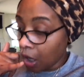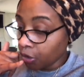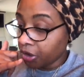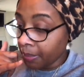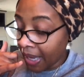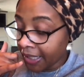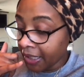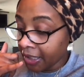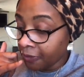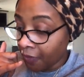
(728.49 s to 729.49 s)
she
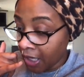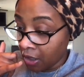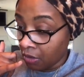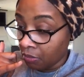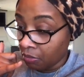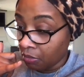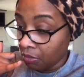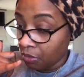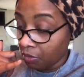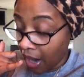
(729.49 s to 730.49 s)
making this film,
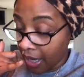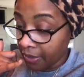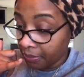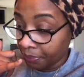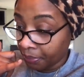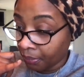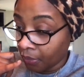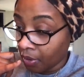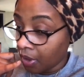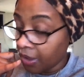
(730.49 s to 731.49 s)
right?
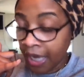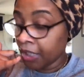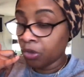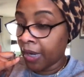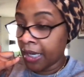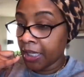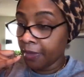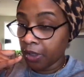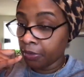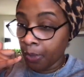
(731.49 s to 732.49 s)
They ain't trying to
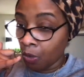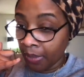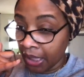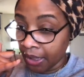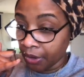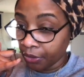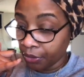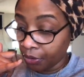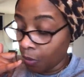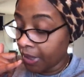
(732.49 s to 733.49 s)
give us more money,
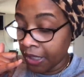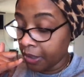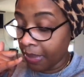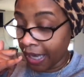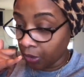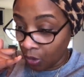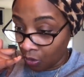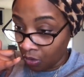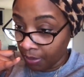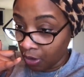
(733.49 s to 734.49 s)
so we need to
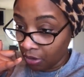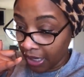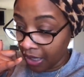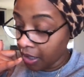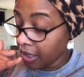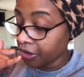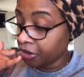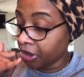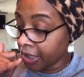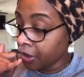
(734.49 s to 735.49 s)
backdoor them, okay?
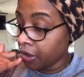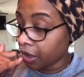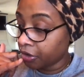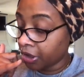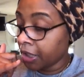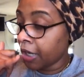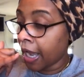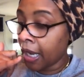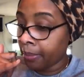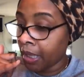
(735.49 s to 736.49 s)
Send
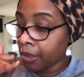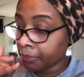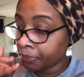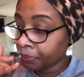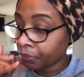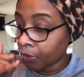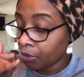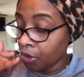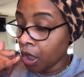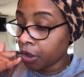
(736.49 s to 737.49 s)
Hammy,
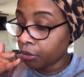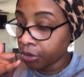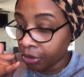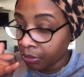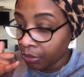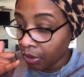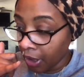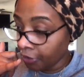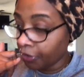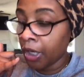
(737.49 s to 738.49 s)
Knuckles,
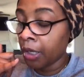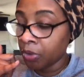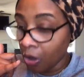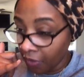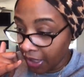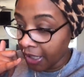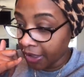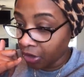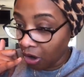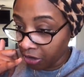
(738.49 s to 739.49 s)
and Thumbs over there
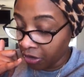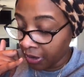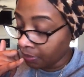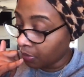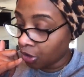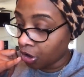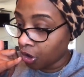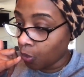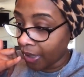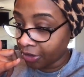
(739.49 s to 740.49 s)
to talk to them, to
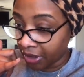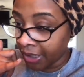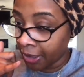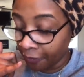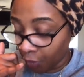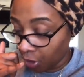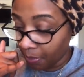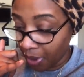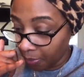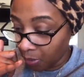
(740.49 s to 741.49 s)
the Western and the
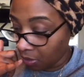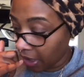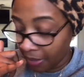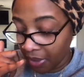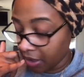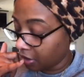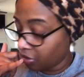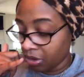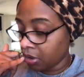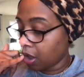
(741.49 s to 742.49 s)
Fury people, okay? Because,
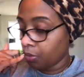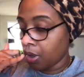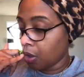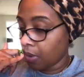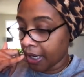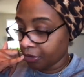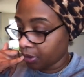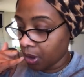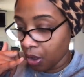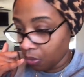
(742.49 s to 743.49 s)
you know, no,
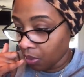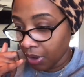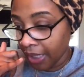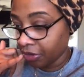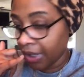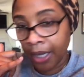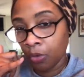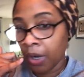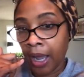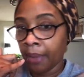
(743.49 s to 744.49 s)
answer no. That's not
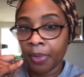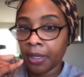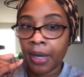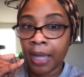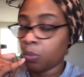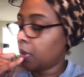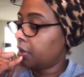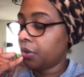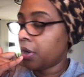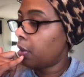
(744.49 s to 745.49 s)
going to happen.
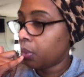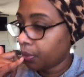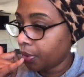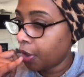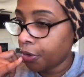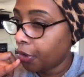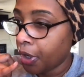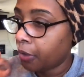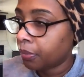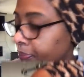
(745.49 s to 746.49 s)

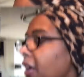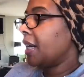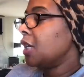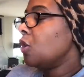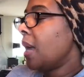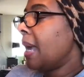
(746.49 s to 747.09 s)
No. Barry, who